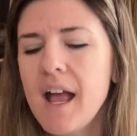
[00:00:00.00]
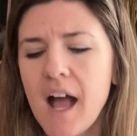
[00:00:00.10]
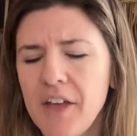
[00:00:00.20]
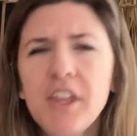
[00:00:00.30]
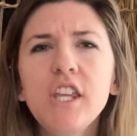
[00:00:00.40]

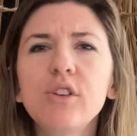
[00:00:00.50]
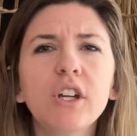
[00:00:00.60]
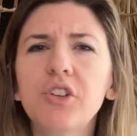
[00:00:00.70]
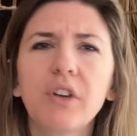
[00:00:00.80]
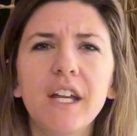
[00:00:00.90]
I think you
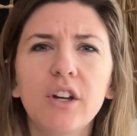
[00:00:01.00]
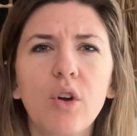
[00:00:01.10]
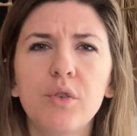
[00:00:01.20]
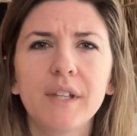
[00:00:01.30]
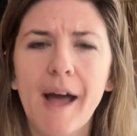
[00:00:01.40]
could create your
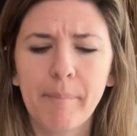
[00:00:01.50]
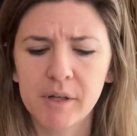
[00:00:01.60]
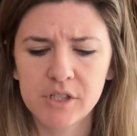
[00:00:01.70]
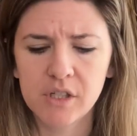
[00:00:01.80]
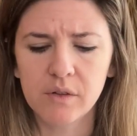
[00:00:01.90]
own lap
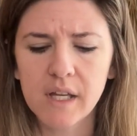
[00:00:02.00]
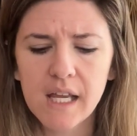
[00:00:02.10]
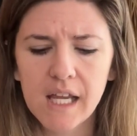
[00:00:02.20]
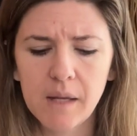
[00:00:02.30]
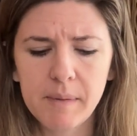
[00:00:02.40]
book too.
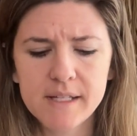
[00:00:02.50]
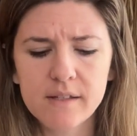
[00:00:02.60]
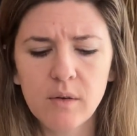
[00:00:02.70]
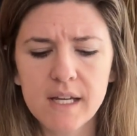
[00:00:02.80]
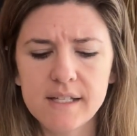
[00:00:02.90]
It'd be
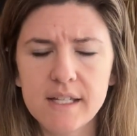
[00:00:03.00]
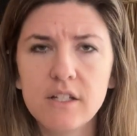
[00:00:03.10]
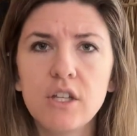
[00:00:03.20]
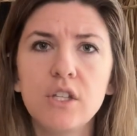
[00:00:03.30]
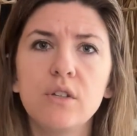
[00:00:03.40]
so easy
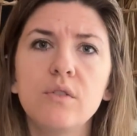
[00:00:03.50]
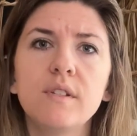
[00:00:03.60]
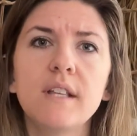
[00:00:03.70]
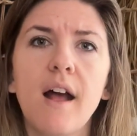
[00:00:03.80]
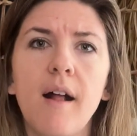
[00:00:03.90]
to
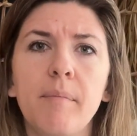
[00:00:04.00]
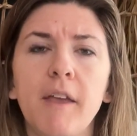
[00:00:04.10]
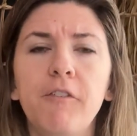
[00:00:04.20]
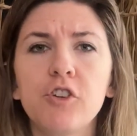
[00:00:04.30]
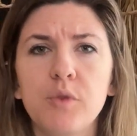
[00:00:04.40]
use.
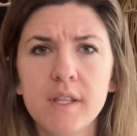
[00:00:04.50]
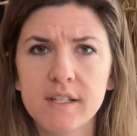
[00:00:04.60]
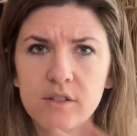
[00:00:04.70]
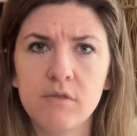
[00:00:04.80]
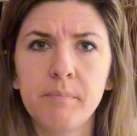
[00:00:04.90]
If you're doing the
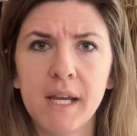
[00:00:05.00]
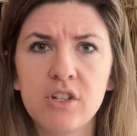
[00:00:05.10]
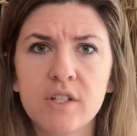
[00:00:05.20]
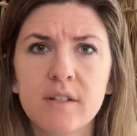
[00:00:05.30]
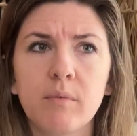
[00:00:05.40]
student
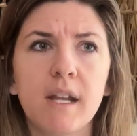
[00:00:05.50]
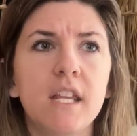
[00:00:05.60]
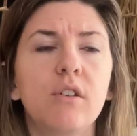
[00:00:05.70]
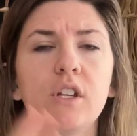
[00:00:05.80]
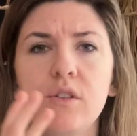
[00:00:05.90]
pages already,
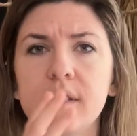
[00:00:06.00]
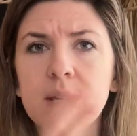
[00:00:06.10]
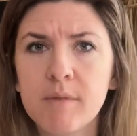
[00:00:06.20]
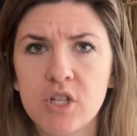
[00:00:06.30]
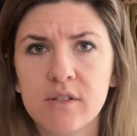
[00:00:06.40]
you could use
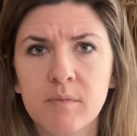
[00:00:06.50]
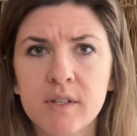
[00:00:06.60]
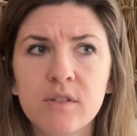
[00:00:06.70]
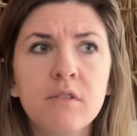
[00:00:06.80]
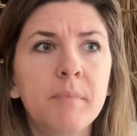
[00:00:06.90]
images from the
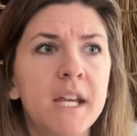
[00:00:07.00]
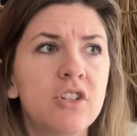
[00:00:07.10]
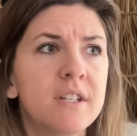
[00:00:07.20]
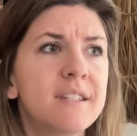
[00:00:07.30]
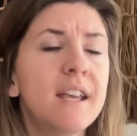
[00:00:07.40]
student
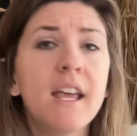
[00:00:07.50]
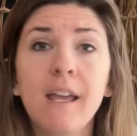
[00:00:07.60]
pages.